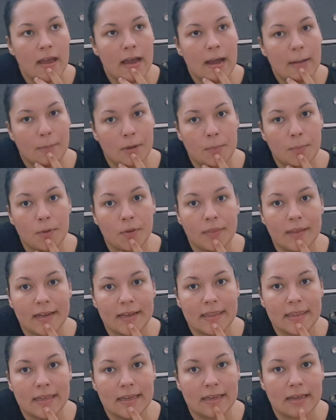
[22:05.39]
I'm going to put
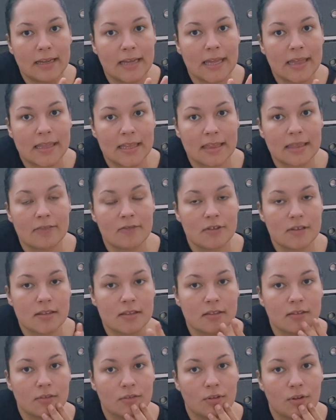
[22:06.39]
that in there, and then there
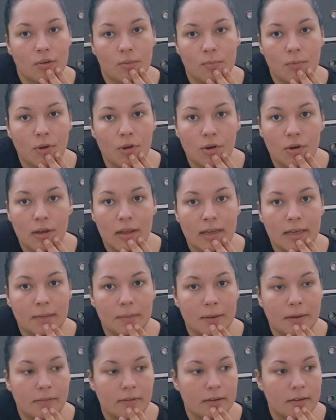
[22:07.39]
is no more
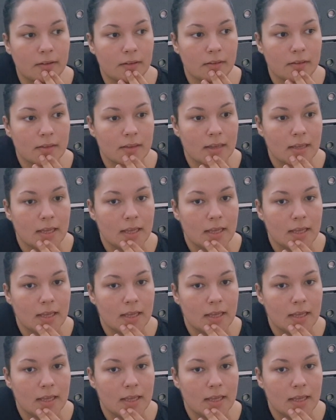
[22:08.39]
anywhere else.